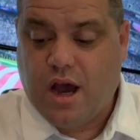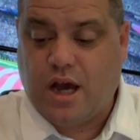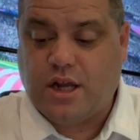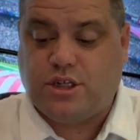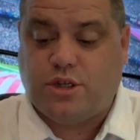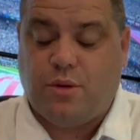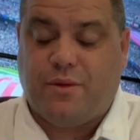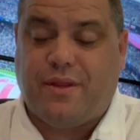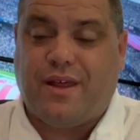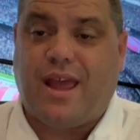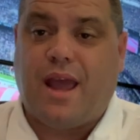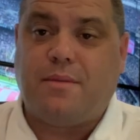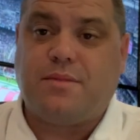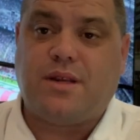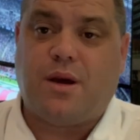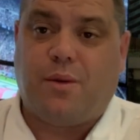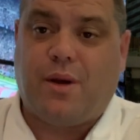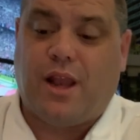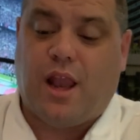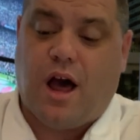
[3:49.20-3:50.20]
Two of the games
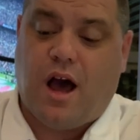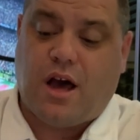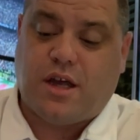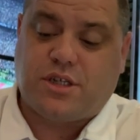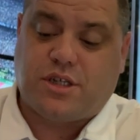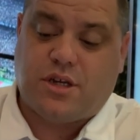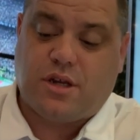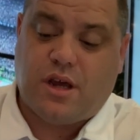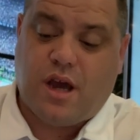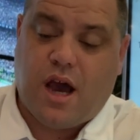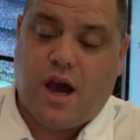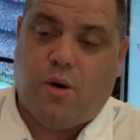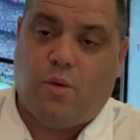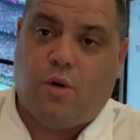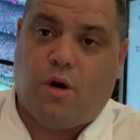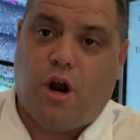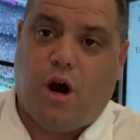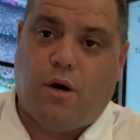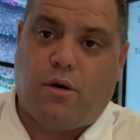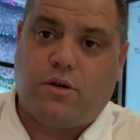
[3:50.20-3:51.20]
that we lost
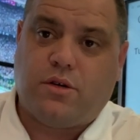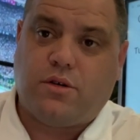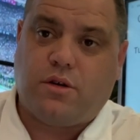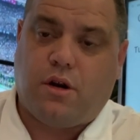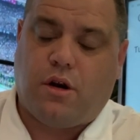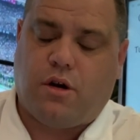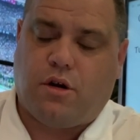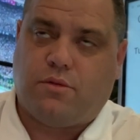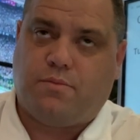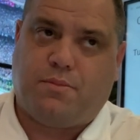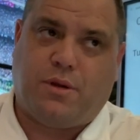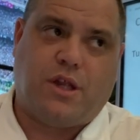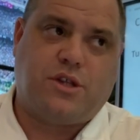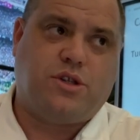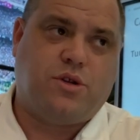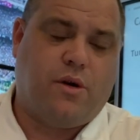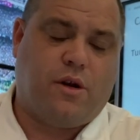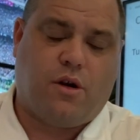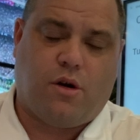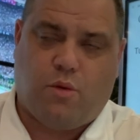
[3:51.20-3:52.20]
were all
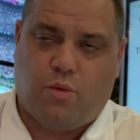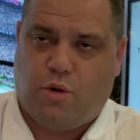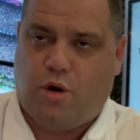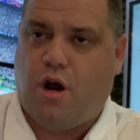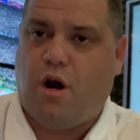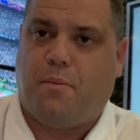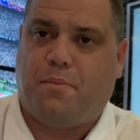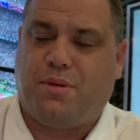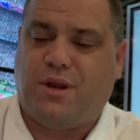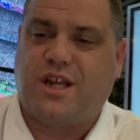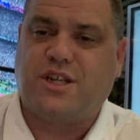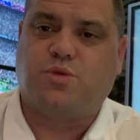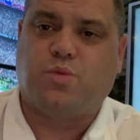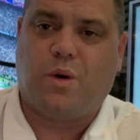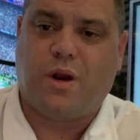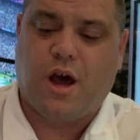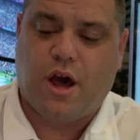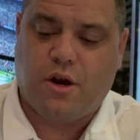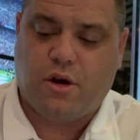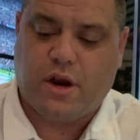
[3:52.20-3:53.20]
plus
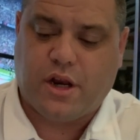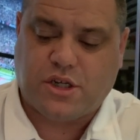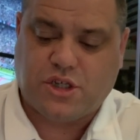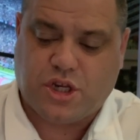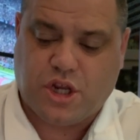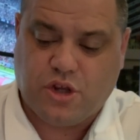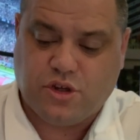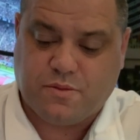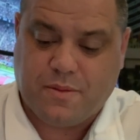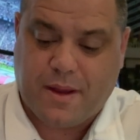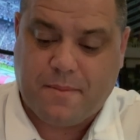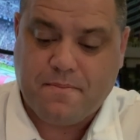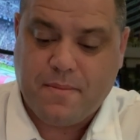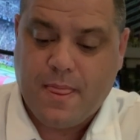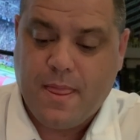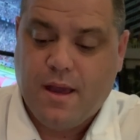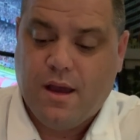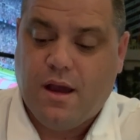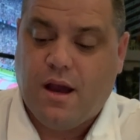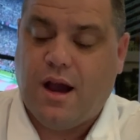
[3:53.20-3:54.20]
100,
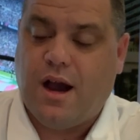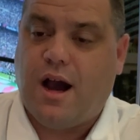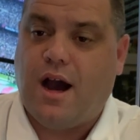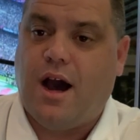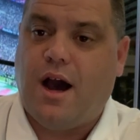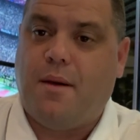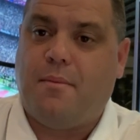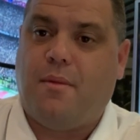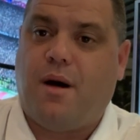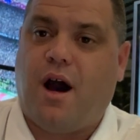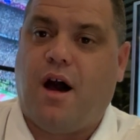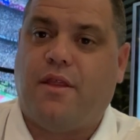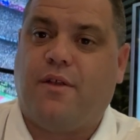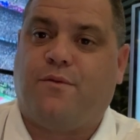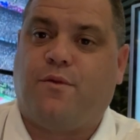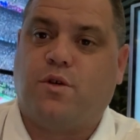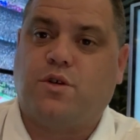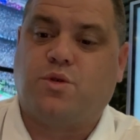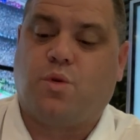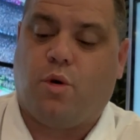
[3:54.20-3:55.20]
on the
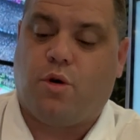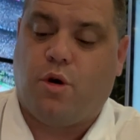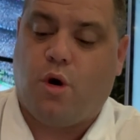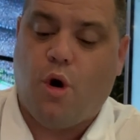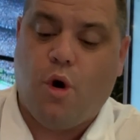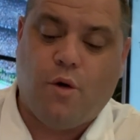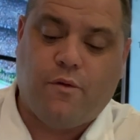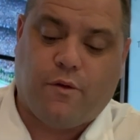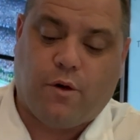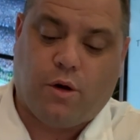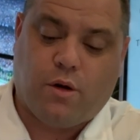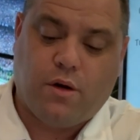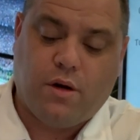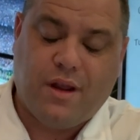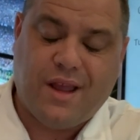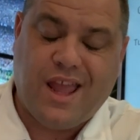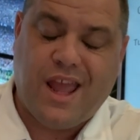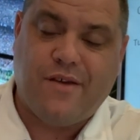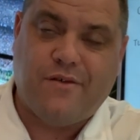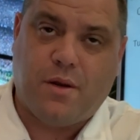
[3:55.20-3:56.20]
first quarter over,
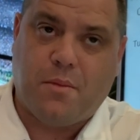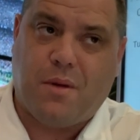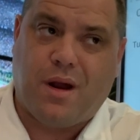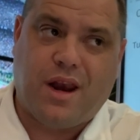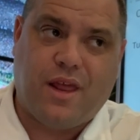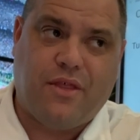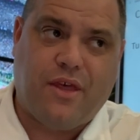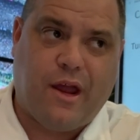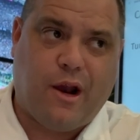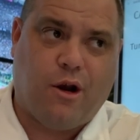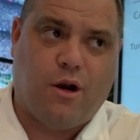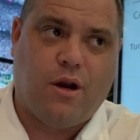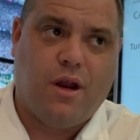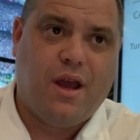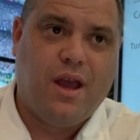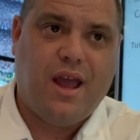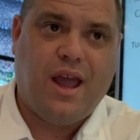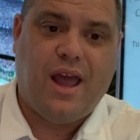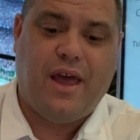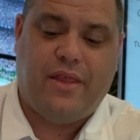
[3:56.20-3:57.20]
even money there.
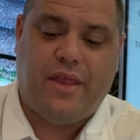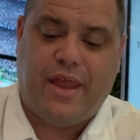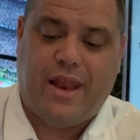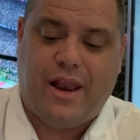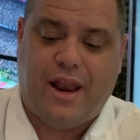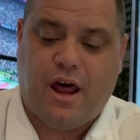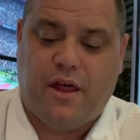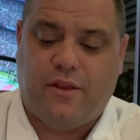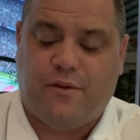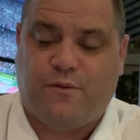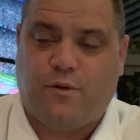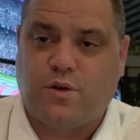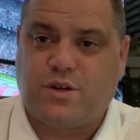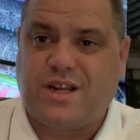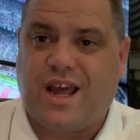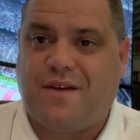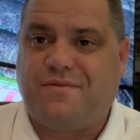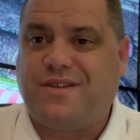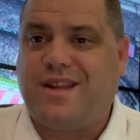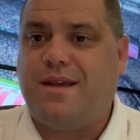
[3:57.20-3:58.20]
And then on the first
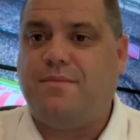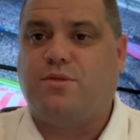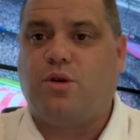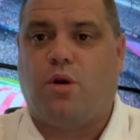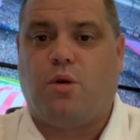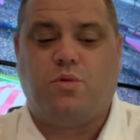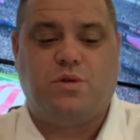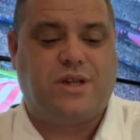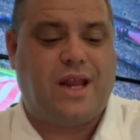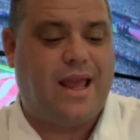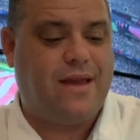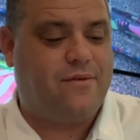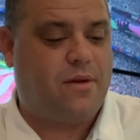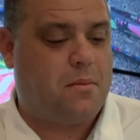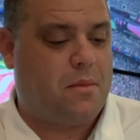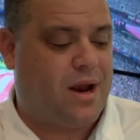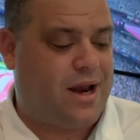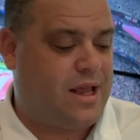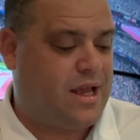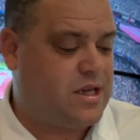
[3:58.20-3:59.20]
half, team total was even
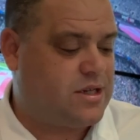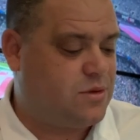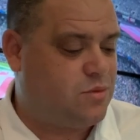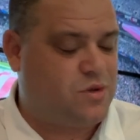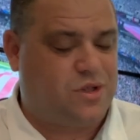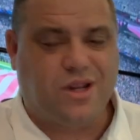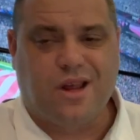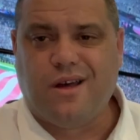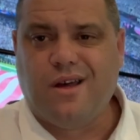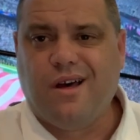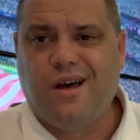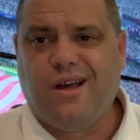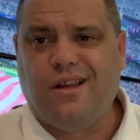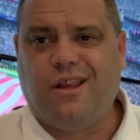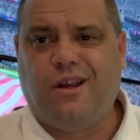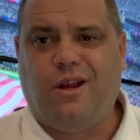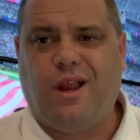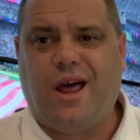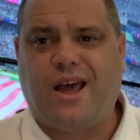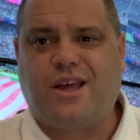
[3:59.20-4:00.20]
money because it was a
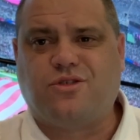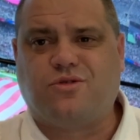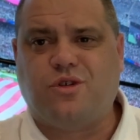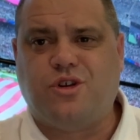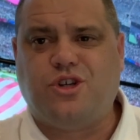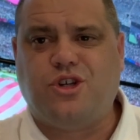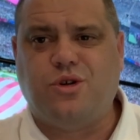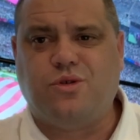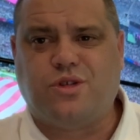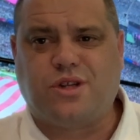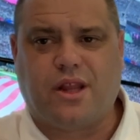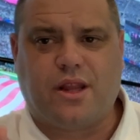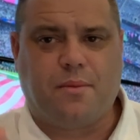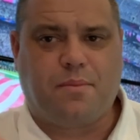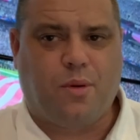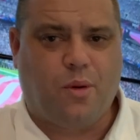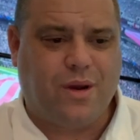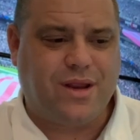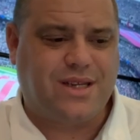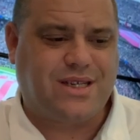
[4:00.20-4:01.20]
little extra juiced on the
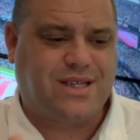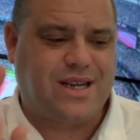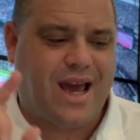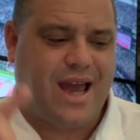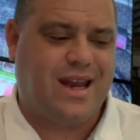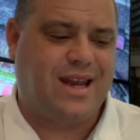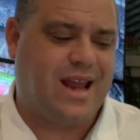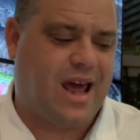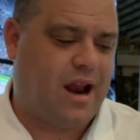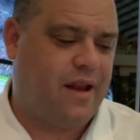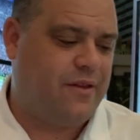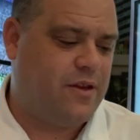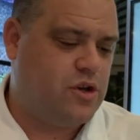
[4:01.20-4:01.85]
point side, not on the